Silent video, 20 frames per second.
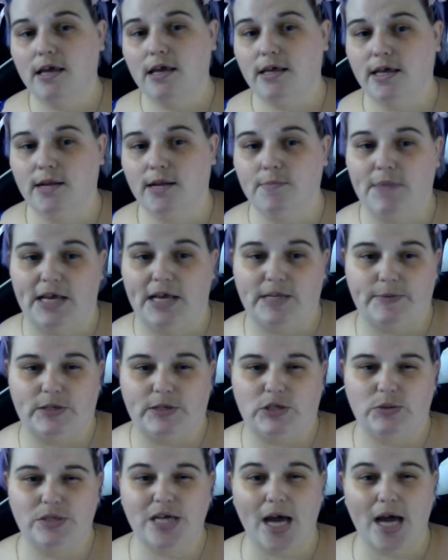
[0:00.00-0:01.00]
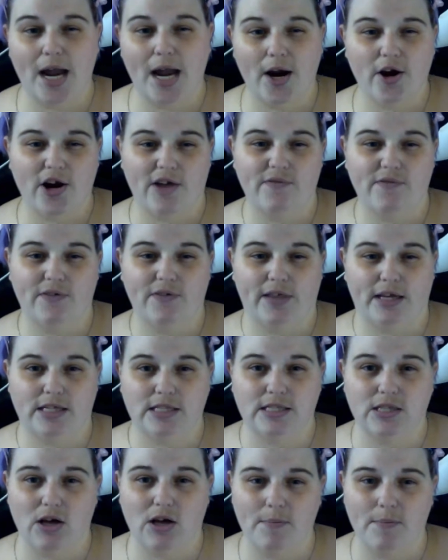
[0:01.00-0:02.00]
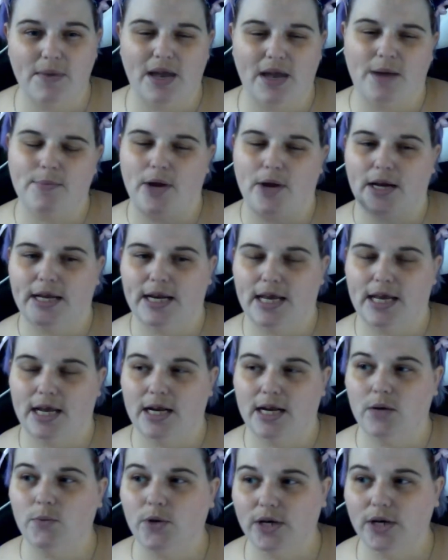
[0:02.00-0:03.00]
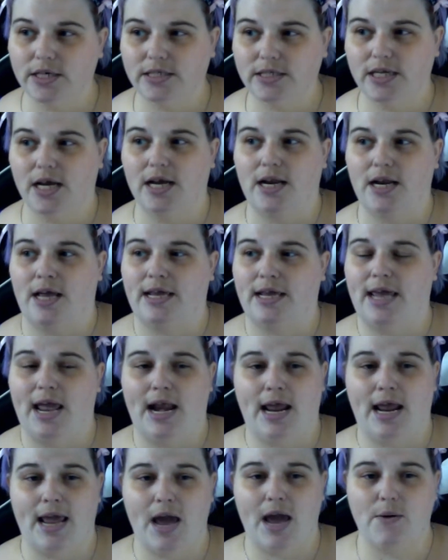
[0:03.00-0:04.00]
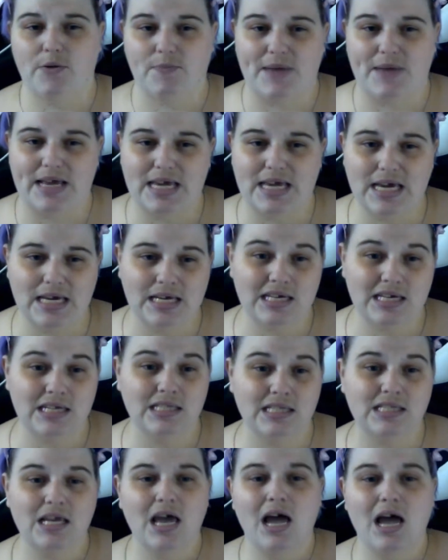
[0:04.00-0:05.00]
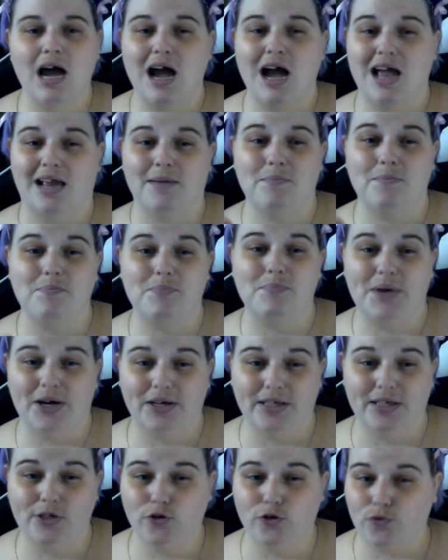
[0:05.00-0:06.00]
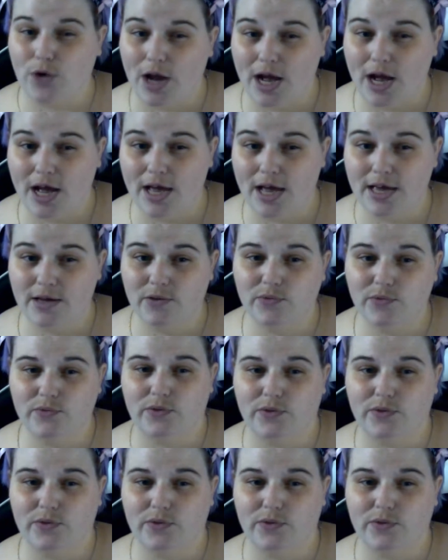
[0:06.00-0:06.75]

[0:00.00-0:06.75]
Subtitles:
it makes me too tired, I feel like a zombie, I'm not getting any work done, I can't hang out with my kids, I can barely drive,